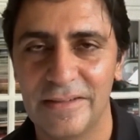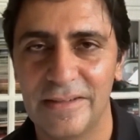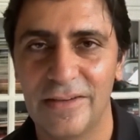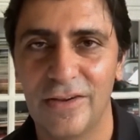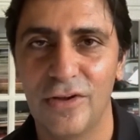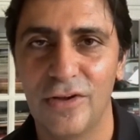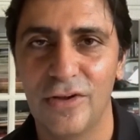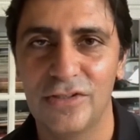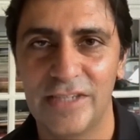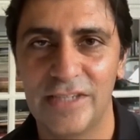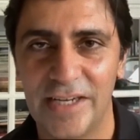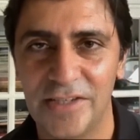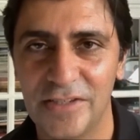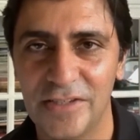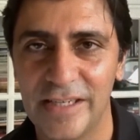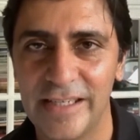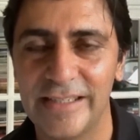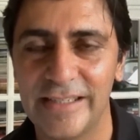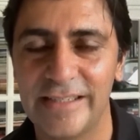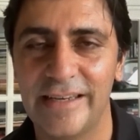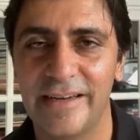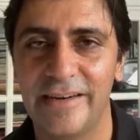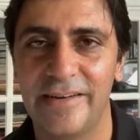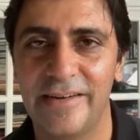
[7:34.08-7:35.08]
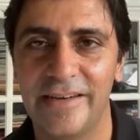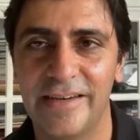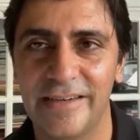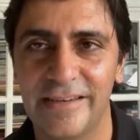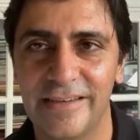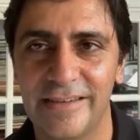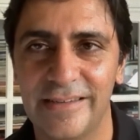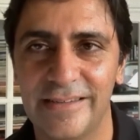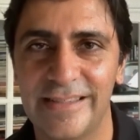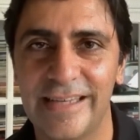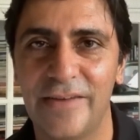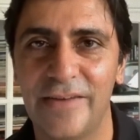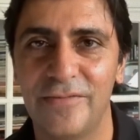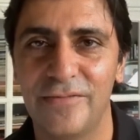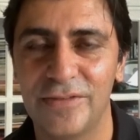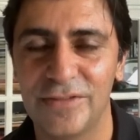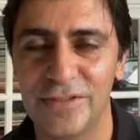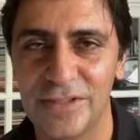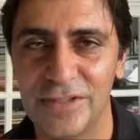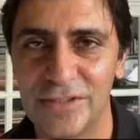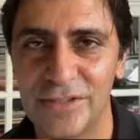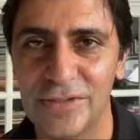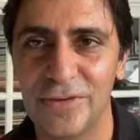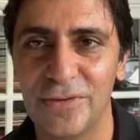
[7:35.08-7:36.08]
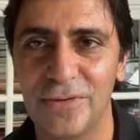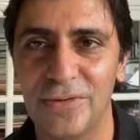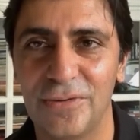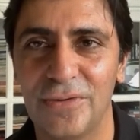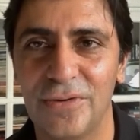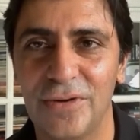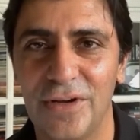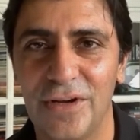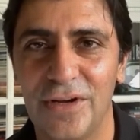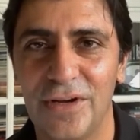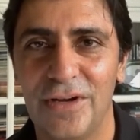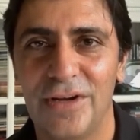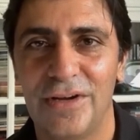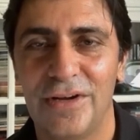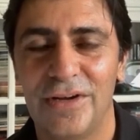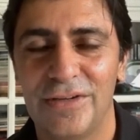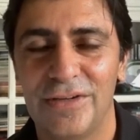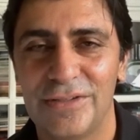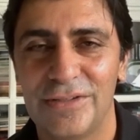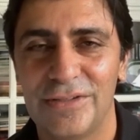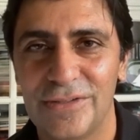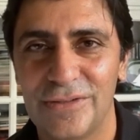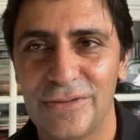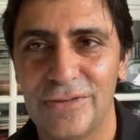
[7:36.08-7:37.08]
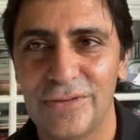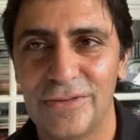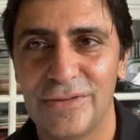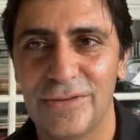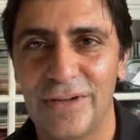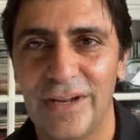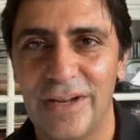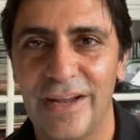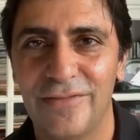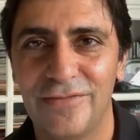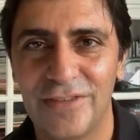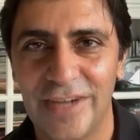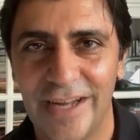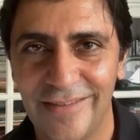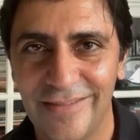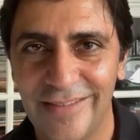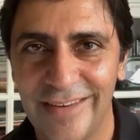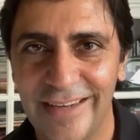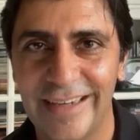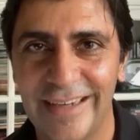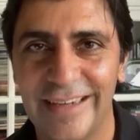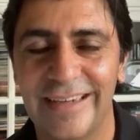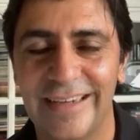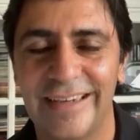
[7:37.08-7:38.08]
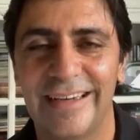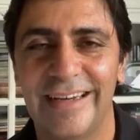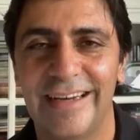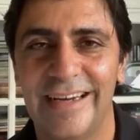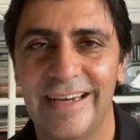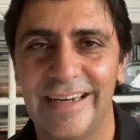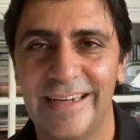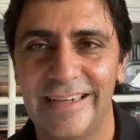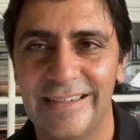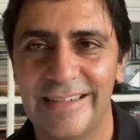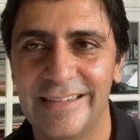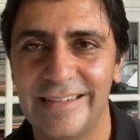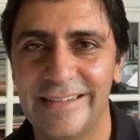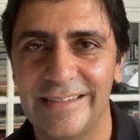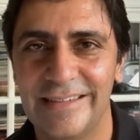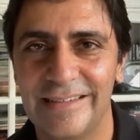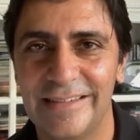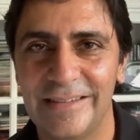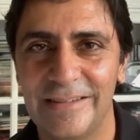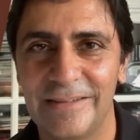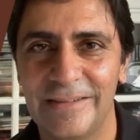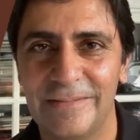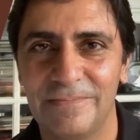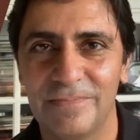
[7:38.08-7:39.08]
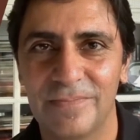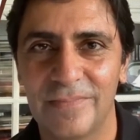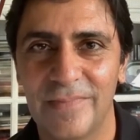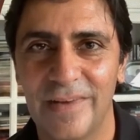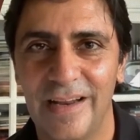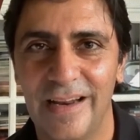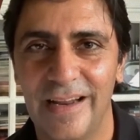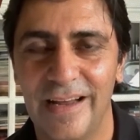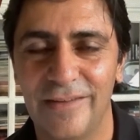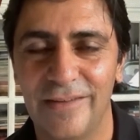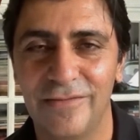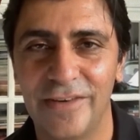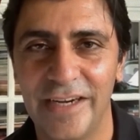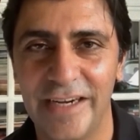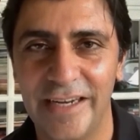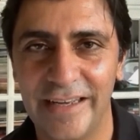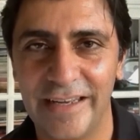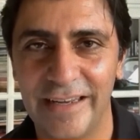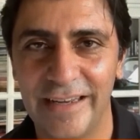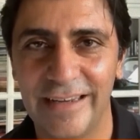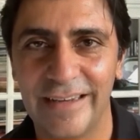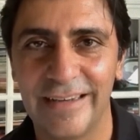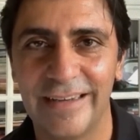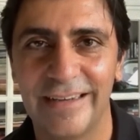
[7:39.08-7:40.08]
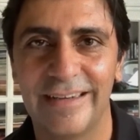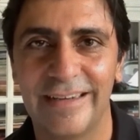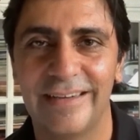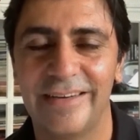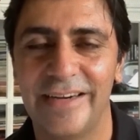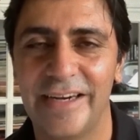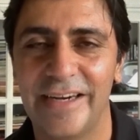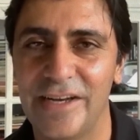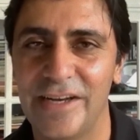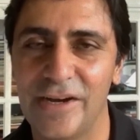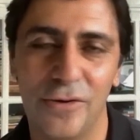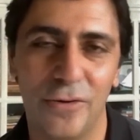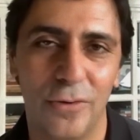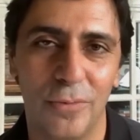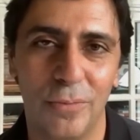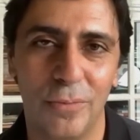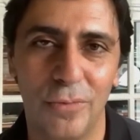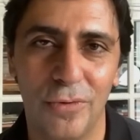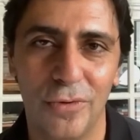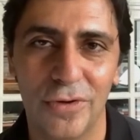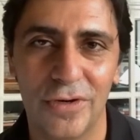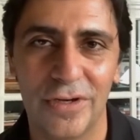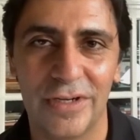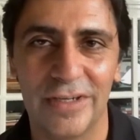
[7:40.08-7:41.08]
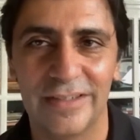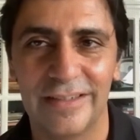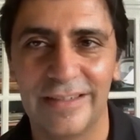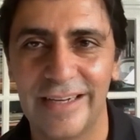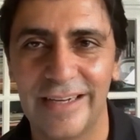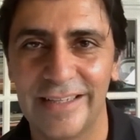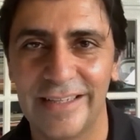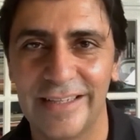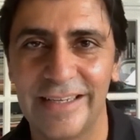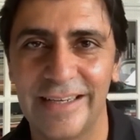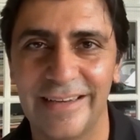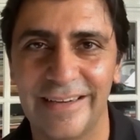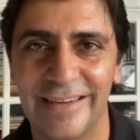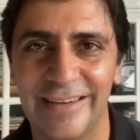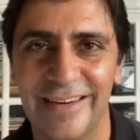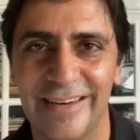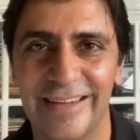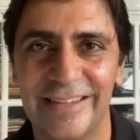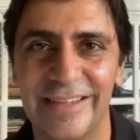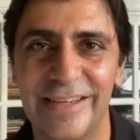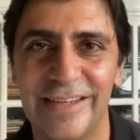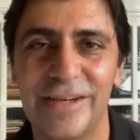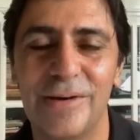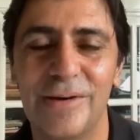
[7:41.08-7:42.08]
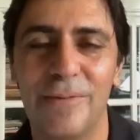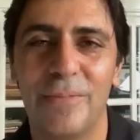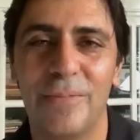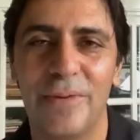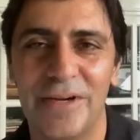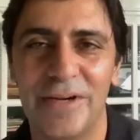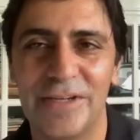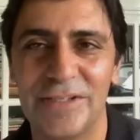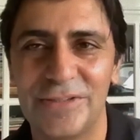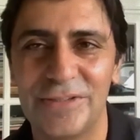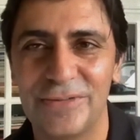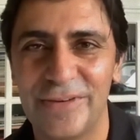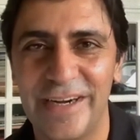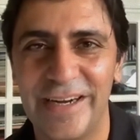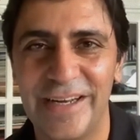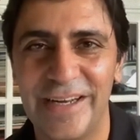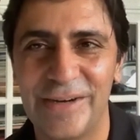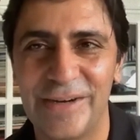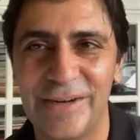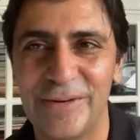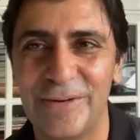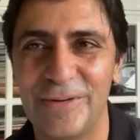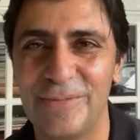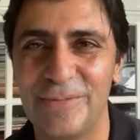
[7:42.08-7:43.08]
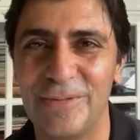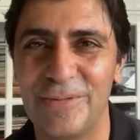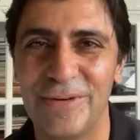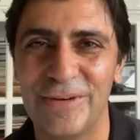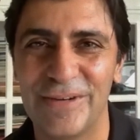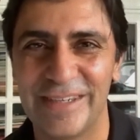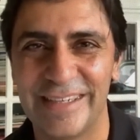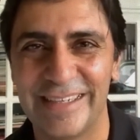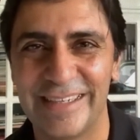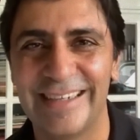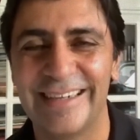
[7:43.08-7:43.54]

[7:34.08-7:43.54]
Los Angeles area, San Francisco. So love traveling and love reading a good book. Nothing compares to reading a good book.